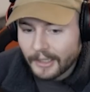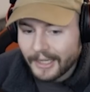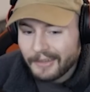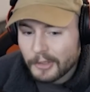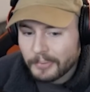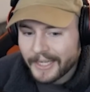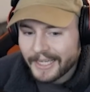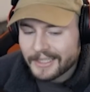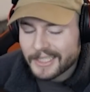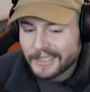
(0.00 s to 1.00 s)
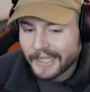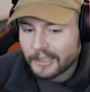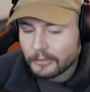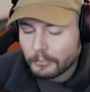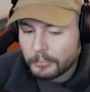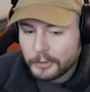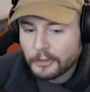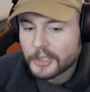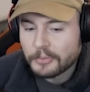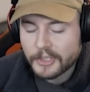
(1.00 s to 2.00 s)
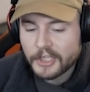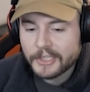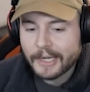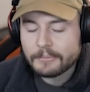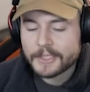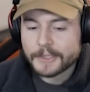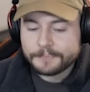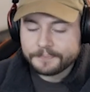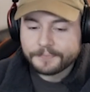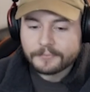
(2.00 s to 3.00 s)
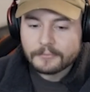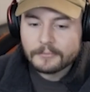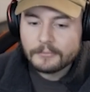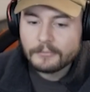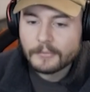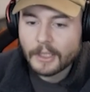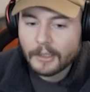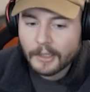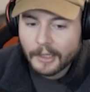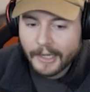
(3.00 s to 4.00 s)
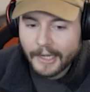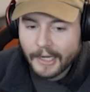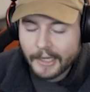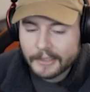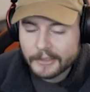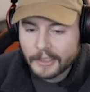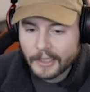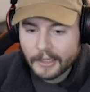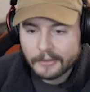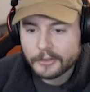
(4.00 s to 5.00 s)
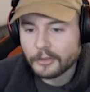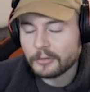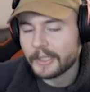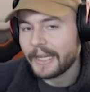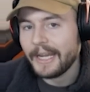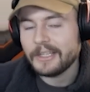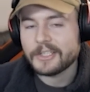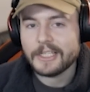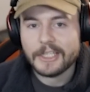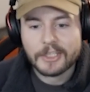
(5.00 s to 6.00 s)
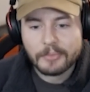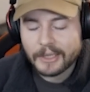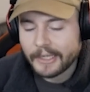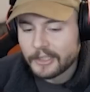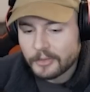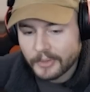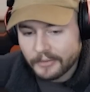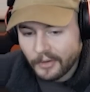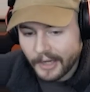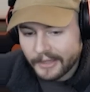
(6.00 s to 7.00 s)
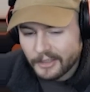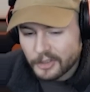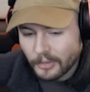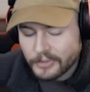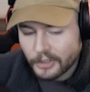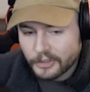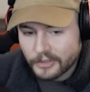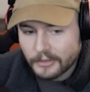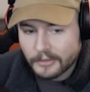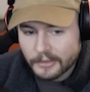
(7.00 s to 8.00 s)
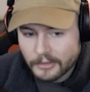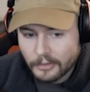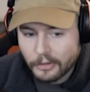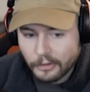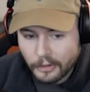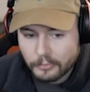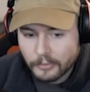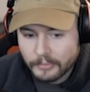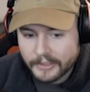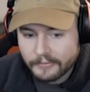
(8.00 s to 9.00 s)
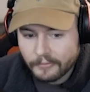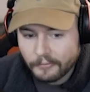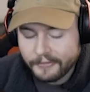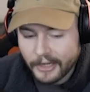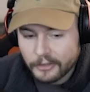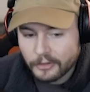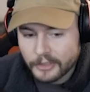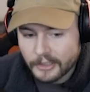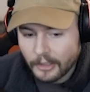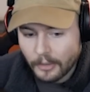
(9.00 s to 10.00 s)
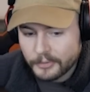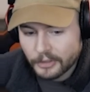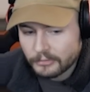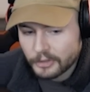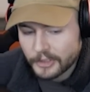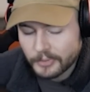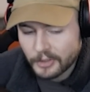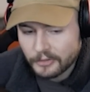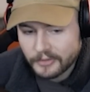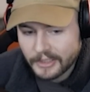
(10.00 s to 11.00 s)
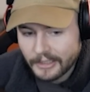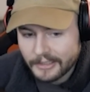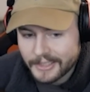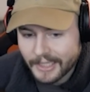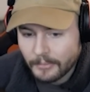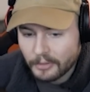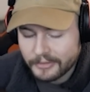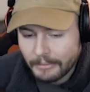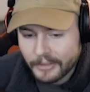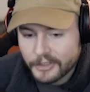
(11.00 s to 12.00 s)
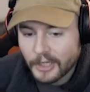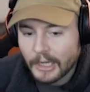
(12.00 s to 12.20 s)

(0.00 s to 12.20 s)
If you play against like pure squishy champs, and you know, like ADCs, mid laners or whatever. I think Stormsurge third will be very good option just because of the insane amount of damage,